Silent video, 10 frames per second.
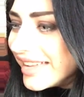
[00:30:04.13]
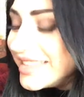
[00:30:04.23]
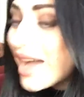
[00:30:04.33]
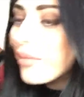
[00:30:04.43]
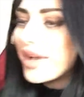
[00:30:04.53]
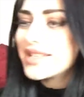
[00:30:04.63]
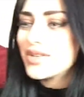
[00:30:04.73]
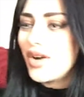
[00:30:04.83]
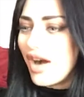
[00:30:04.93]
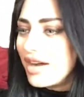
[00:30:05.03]
Yeah, wigs
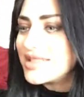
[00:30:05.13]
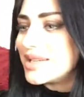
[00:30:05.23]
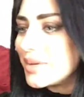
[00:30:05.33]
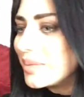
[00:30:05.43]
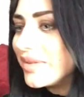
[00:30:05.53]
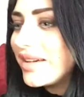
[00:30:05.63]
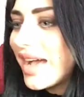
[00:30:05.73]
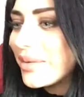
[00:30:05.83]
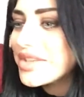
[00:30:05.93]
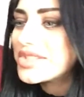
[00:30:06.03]
are awesome.
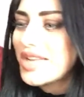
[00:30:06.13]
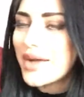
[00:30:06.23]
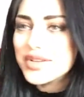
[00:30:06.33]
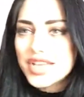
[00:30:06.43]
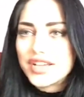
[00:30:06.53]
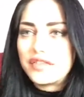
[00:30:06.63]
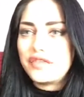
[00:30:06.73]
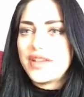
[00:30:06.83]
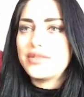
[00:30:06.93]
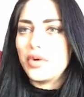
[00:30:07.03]
I wish I could
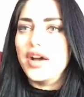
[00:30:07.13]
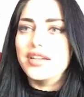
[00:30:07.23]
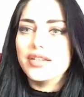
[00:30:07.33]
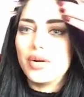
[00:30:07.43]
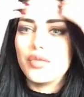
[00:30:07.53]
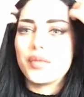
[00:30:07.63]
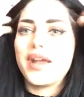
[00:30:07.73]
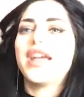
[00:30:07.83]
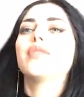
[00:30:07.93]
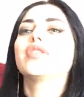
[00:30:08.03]
fit one over my
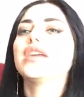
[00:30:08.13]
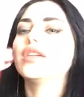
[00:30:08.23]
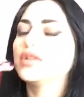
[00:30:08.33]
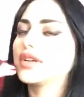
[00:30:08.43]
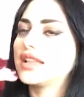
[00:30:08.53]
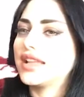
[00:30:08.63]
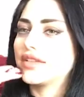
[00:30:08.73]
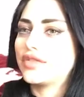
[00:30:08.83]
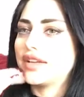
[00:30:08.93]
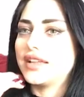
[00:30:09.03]
head without it looking like a
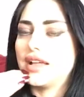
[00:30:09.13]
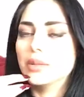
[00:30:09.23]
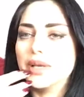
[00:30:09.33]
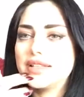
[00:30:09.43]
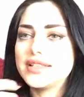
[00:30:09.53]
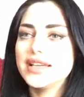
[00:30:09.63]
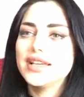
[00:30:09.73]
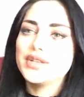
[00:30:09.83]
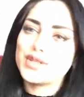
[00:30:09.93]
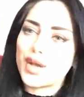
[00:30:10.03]
freaking helmet.
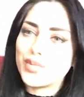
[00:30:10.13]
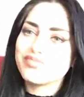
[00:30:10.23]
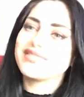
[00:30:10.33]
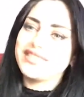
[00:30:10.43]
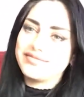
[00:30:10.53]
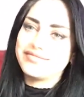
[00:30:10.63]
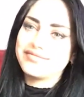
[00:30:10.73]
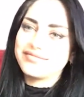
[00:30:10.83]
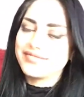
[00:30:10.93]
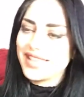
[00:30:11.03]
So
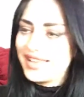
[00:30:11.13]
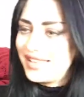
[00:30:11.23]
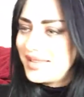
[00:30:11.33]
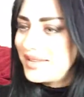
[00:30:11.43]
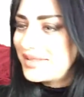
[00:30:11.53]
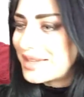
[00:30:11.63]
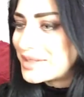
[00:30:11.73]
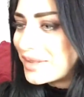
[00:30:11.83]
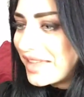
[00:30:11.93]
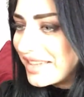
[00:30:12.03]
that's the
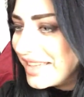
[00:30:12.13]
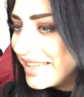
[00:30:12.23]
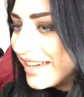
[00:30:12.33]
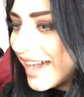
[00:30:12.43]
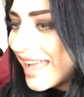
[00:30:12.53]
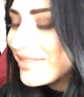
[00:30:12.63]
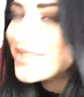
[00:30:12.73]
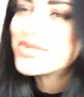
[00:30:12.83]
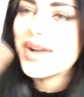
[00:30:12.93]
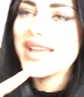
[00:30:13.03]
thing. I even
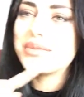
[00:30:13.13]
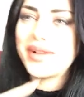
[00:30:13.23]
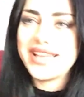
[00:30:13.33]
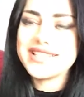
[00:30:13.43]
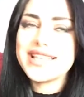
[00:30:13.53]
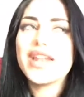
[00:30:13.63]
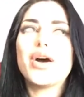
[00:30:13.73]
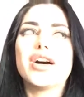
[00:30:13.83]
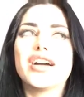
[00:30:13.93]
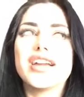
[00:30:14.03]
tried wigs that
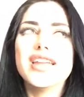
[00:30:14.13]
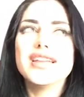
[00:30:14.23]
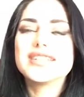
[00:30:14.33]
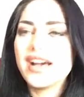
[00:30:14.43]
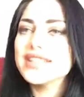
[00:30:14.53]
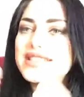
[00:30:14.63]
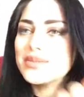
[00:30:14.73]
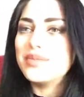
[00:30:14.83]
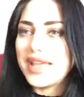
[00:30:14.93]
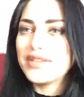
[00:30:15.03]
are custom
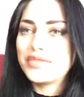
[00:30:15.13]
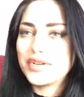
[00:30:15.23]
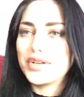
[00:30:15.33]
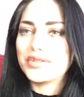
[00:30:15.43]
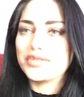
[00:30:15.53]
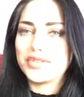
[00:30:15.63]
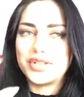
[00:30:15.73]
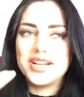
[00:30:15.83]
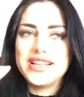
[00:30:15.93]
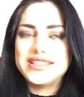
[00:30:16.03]
made for
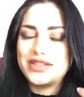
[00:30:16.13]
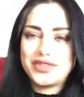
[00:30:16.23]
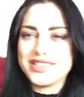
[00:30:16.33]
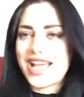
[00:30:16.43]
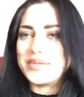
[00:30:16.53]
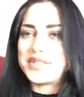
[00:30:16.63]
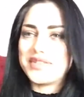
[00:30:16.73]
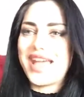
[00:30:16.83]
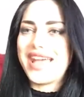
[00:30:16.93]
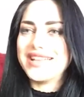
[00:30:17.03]
different types of
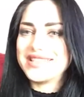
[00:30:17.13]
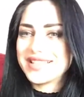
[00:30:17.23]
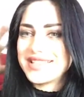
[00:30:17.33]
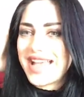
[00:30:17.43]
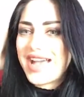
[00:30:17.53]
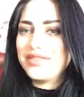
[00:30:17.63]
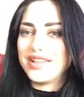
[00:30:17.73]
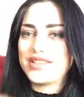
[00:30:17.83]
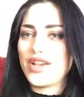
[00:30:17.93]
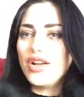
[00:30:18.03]
heads because I have like
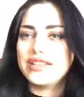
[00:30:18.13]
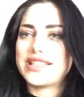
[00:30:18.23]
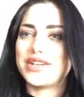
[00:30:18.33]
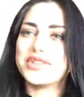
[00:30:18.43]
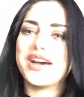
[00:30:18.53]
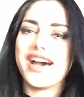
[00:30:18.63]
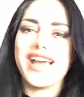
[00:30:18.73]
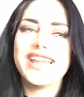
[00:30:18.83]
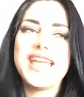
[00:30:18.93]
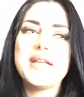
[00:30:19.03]
all this hair to
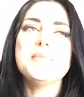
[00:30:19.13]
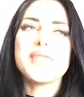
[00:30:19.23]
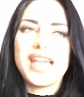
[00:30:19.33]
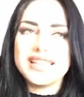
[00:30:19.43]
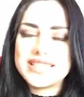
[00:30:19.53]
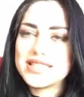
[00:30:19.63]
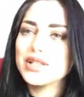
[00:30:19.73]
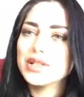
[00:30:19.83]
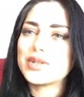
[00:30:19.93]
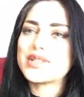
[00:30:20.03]
hide, and it
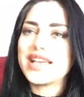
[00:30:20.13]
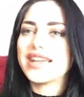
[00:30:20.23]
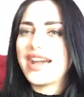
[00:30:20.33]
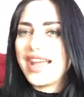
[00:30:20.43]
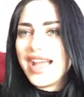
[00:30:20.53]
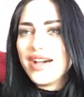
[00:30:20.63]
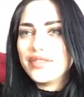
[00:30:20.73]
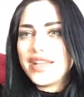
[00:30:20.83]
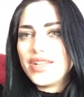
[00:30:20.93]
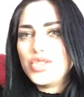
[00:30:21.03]
still looks like I have
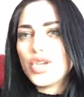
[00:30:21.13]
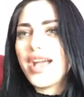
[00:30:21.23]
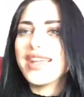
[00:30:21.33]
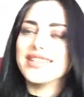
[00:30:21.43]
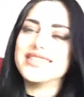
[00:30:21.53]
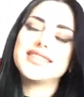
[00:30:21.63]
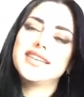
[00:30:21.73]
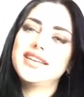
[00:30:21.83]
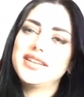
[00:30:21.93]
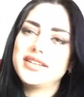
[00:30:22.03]
a giant
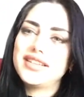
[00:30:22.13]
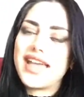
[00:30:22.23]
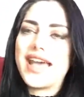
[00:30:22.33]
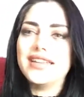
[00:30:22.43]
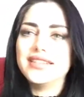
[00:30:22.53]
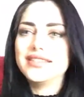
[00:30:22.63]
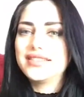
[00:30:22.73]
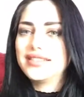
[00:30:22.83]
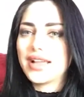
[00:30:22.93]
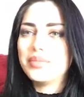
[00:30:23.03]
head,
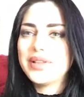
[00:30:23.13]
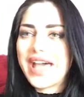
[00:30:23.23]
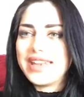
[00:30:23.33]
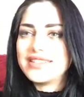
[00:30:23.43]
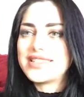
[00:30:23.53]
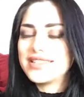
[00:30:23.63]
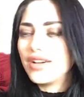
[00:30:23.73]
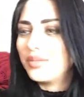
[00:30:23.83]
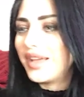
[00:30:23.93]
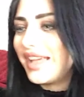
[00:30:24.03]
like a planet
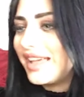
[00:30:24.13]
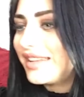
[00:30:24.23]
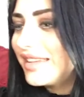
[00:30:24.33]
on my head.